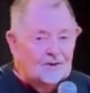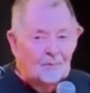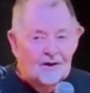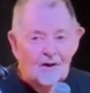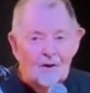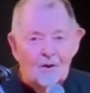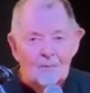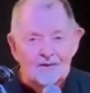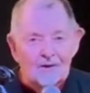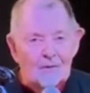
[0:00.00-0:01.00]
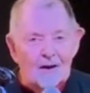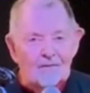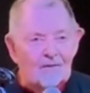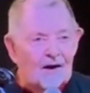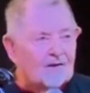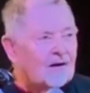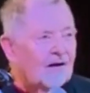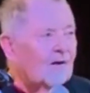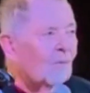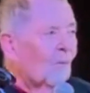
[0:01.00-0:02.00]
she went home and told my father,
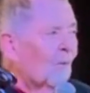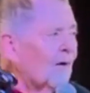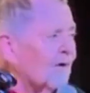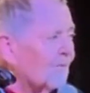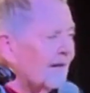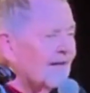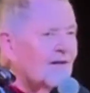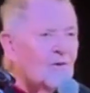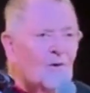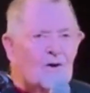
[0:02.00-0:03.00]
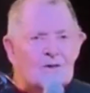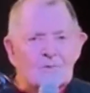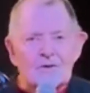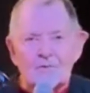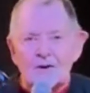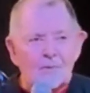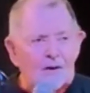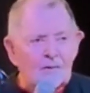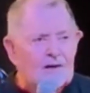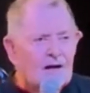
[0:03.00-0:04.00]
"We don't need a new Christmas tree. We
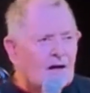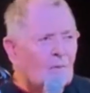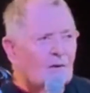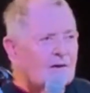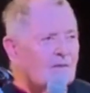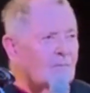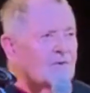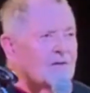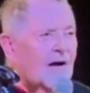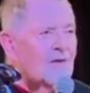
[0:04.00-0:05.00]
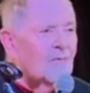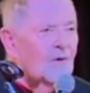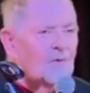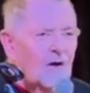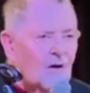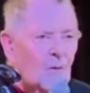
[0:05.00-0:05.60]
don't need to cut one on the side of the road.